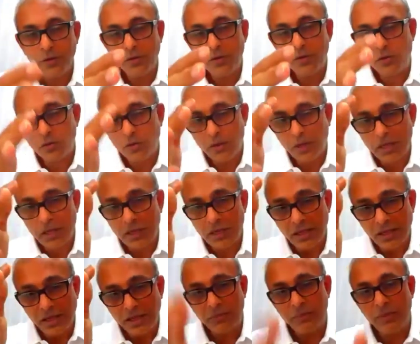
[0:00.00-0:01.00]
So there is
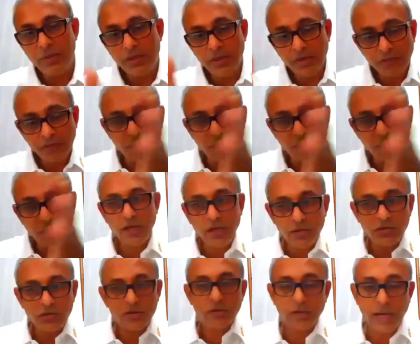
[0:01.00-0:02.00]
an S P C for
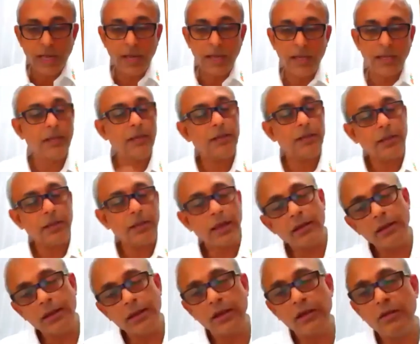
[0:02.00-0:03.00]
each line
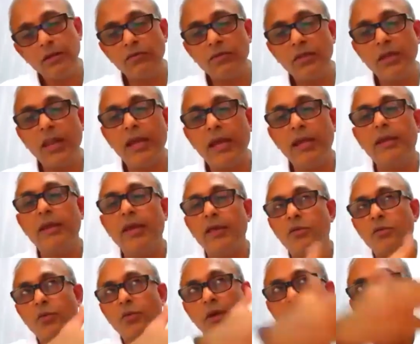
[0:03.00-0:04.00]
and end of the line
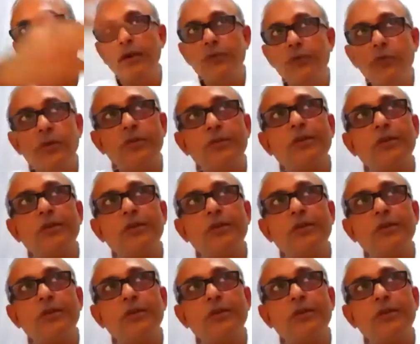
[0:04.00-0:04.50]
as well, which